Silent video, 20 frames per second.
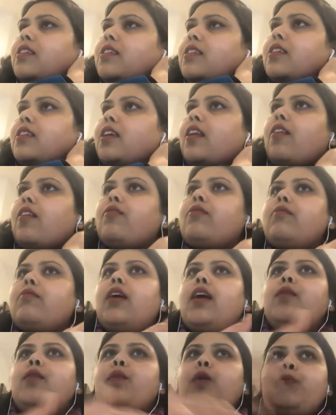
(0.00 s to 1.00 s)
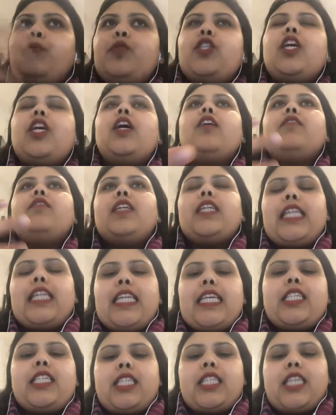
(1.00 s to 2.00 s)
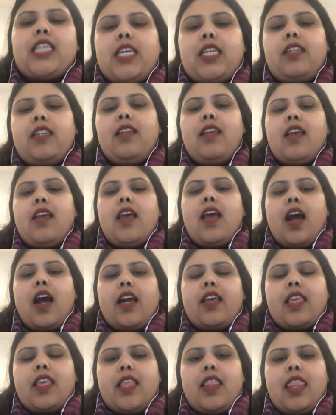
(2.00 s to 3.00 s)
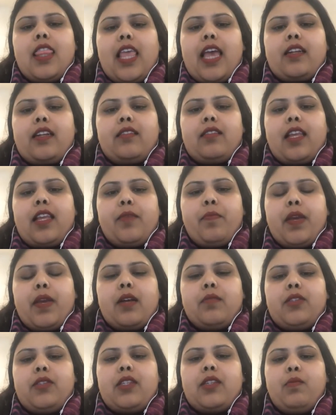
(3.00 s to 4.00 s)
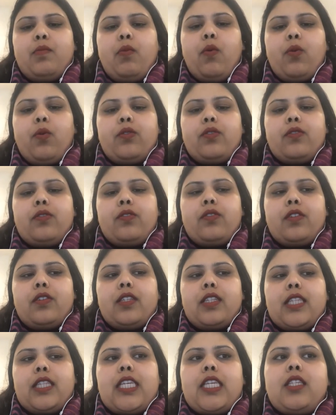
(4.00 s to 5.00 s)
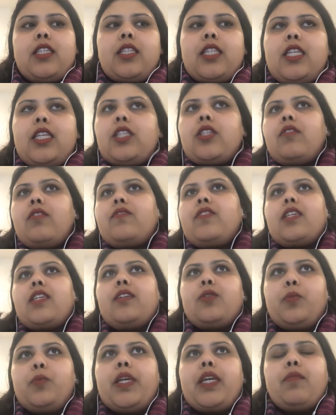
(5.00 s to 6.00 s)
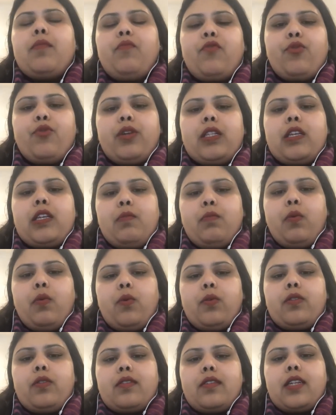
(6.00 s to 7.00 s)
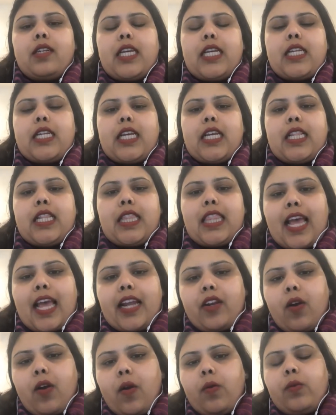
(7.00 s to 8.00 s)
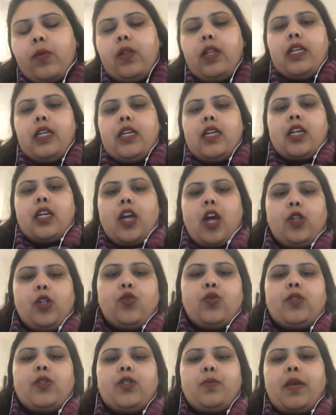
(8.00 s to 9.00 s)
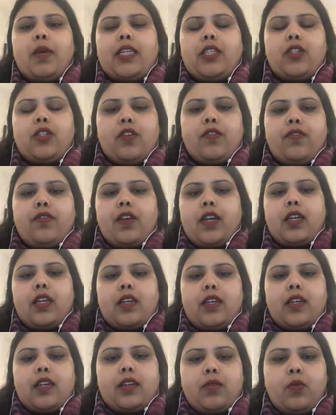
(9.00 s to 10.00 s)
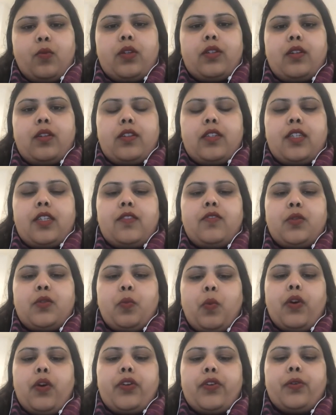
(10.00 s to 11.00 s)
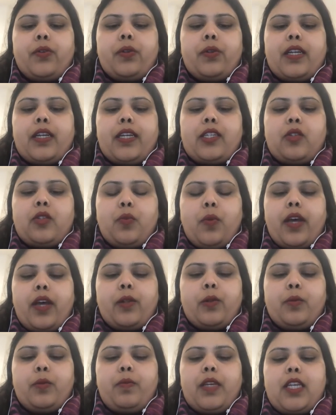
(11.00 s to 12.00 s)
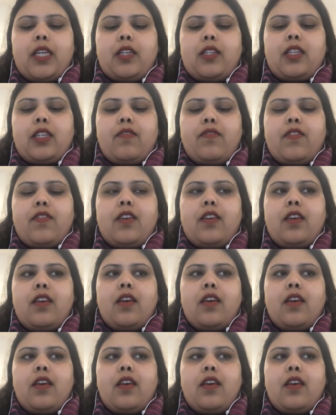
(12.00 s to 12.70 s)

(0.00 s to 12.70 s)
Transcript: you know, uh, observe and listen. I think that that becomes an important, these these soft skills become really important in, in that whole cultural space of uh, uh, Div's model as well. Because if you,